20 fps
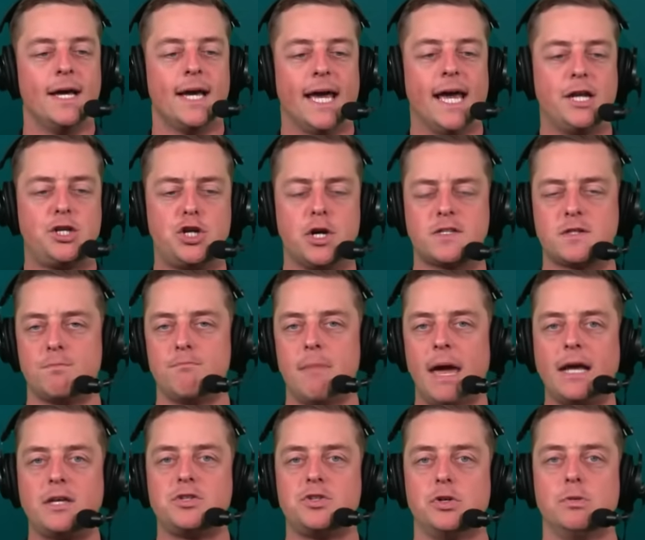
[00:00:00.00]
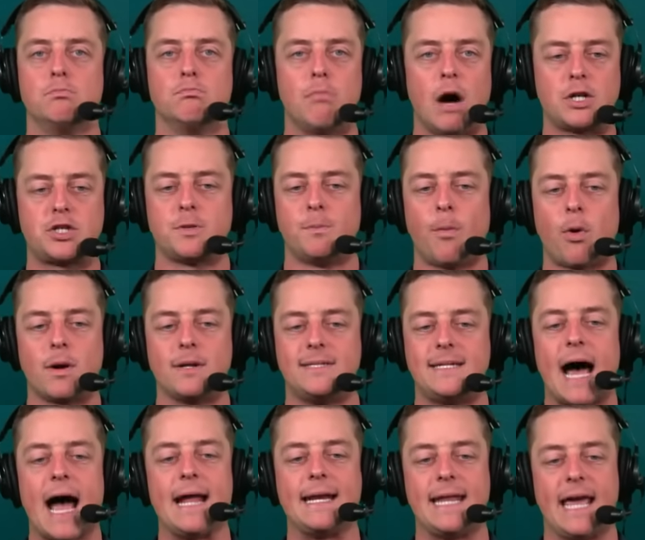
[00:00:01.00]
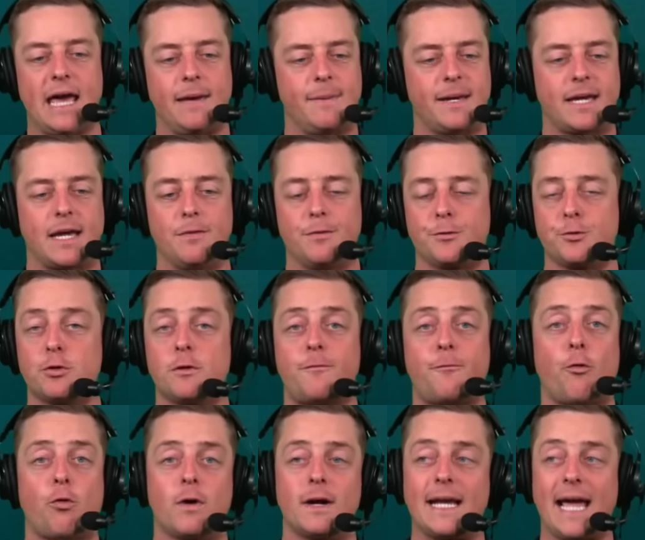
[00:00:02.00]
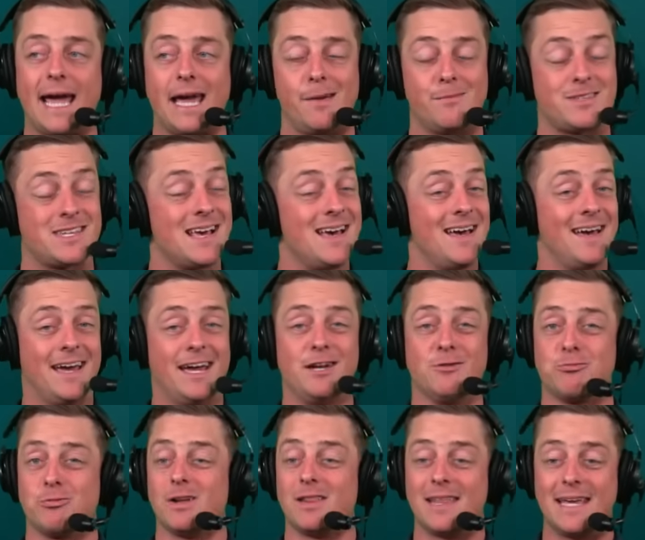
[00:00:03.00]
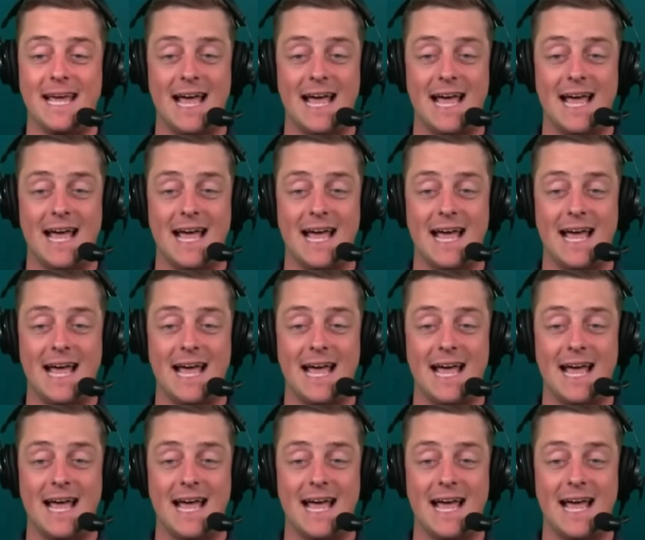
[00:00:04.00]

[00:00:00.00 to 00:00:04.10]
It just makes you much more dynamic, and through four games, he really